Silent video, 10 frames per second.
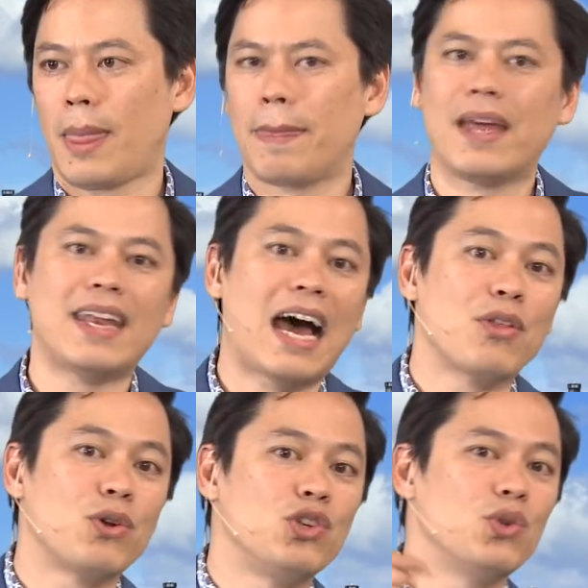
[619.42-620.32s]
And now
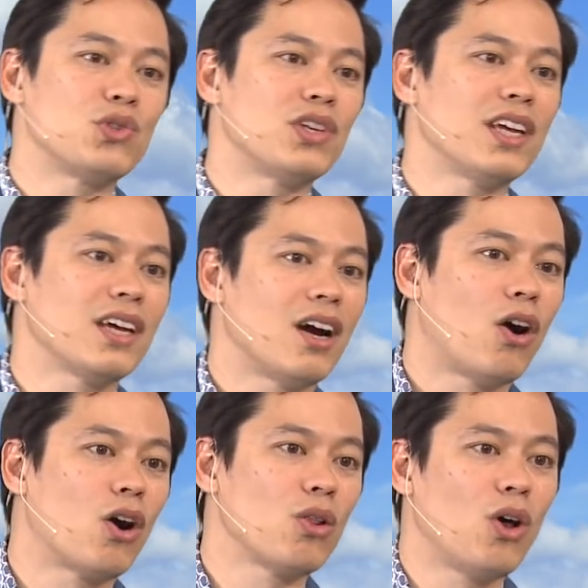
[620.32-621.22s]
they're using
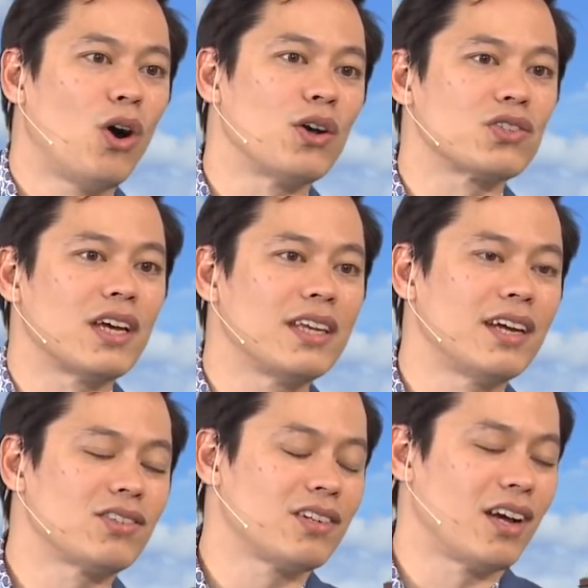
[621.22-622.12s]
our laws against